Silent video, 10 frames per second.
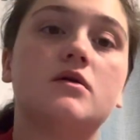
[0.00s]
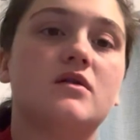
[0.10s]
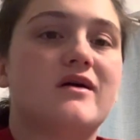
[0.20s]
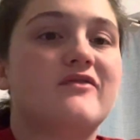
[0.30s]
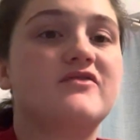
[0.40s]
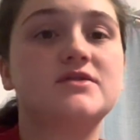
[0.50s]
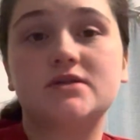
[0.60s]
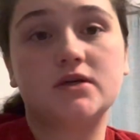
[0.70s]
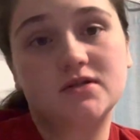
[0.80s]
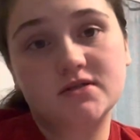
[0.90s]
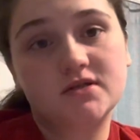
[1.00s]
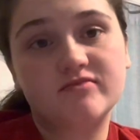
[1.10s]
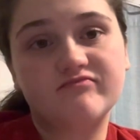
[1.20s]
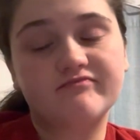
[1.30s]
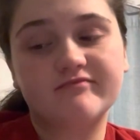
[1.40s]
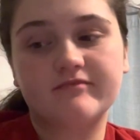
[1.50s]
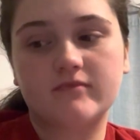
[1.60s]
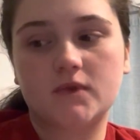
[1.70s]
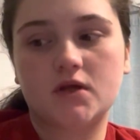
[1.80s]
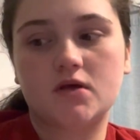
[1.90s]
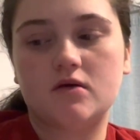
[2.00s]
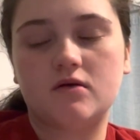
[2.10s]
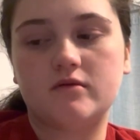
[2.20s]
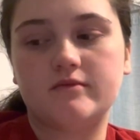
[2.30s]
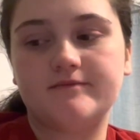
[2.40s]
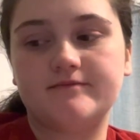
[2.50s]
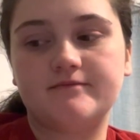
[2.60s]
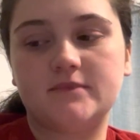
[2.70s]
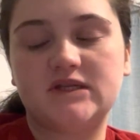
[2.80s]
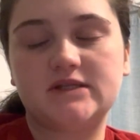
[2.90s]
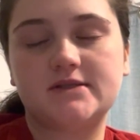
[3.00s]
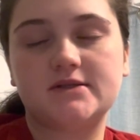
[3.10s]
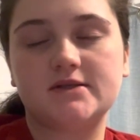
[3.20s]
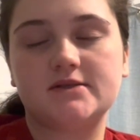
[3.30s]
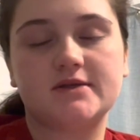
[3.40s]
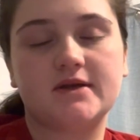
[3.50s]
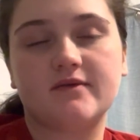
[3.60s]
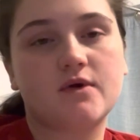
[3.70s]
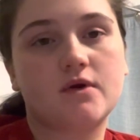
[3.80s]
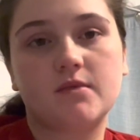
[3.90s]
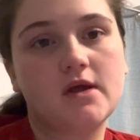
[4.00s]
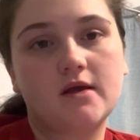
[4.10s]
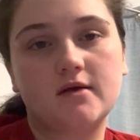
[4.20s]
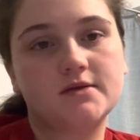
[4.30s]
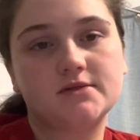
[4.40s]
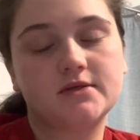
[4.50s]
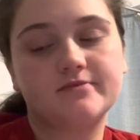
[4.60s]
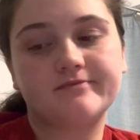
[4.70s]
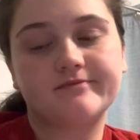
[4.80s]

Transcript: Life isn't easy. Um, it's, it's never gonna be easy.